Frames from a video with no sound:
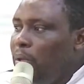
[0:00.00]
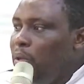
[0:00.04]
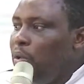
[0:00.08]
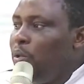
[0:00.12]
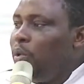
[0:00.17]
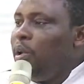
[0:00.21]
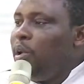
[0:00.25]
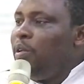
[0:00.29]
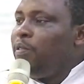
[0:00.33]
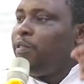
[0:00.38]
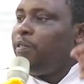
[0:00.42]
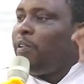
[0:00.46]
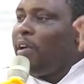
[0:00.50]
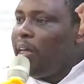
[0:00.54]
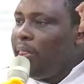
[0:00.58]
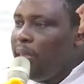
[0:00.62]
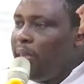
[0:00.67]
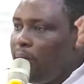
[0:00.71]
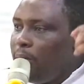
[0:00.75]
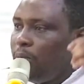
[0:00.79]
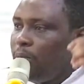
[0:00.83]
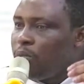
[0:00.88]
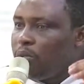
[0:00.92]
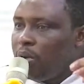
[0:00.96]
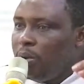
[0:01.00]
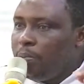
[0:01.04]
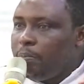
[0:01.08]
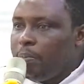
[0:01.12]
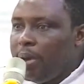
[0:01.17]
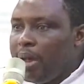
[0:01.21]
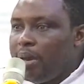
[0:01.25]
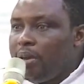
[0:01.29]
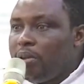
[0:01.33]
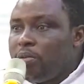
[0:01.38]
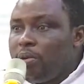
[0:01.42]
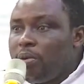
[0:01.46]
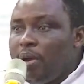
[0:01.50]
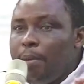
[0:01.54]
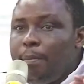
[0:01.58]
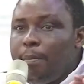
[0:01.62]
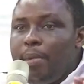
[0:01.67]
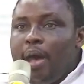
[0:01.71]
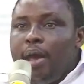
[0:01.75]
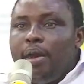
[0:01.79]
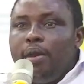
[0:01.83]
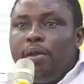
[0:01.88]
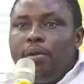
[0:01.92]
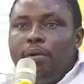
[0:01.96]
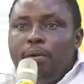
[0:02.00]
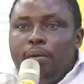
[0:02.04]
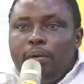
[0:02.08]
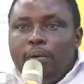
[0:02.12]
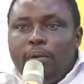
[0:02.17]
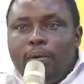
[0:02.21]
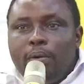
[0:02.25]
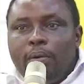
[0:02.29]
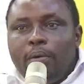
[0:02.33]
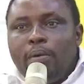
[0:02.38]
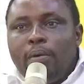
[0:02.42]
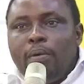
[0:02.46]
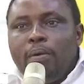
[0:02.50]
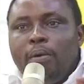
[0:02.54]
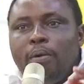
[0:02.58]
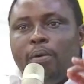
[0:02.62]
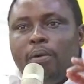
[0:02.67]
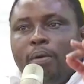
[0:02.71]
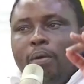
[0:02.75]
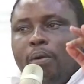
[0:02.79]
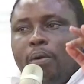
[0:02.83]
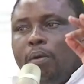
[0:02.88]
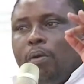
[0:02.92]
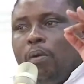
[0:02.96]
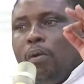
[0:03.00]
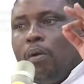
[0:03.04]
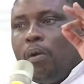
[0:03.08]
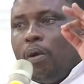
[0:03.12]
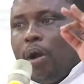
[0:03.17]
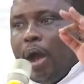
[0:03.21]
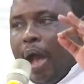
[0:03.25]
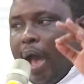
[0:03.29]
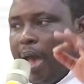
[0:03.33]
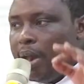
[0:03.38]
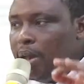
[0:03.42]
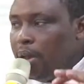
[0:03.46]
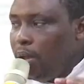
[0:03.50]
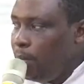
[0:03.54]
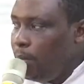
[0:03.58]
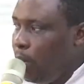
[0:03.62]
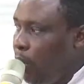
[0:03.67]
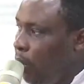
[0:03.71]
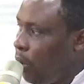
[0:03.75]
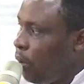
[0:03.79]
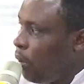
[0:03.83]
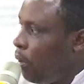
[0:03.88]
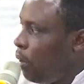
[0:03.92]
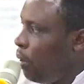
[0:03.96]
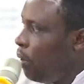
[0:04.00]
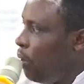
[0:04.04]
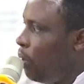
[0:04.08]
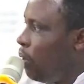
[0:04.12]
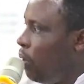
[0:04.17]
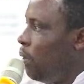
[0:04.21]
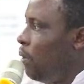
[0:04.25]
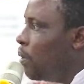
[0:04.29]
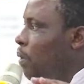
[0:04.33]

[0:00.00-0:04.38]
you refer them to a particular manual or handbook